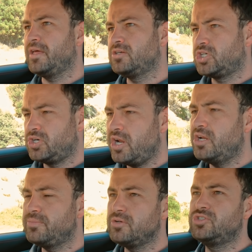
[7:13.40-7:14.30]

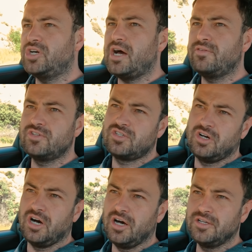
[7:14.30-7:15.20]
incredible drivers'
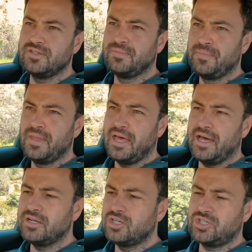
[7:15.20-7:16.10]
cars
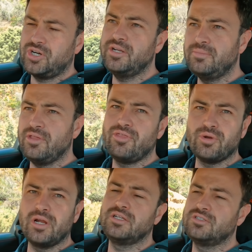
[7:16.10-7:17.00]
and incredibly
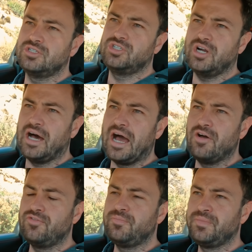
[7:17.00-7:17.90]
thrilling to drive